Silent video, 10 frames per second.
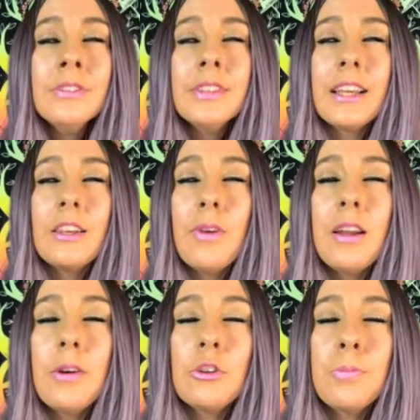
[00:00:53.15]
Thank you very
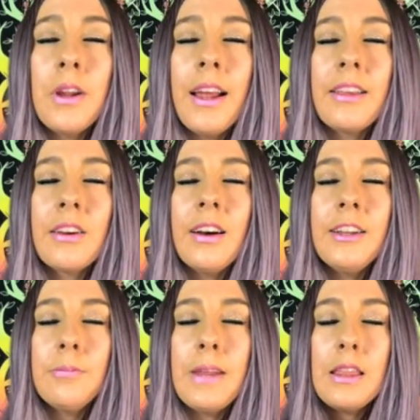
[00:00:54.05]
much, Spirit, and
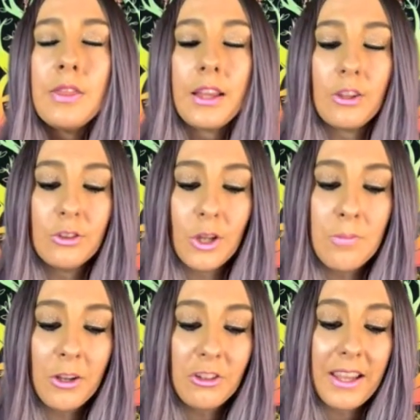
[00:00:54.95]
guide me. Thank you so
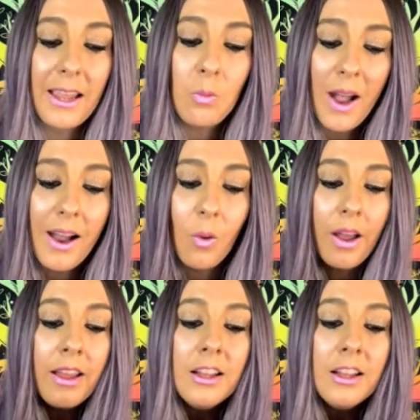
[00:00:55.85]
much. Okay, wow.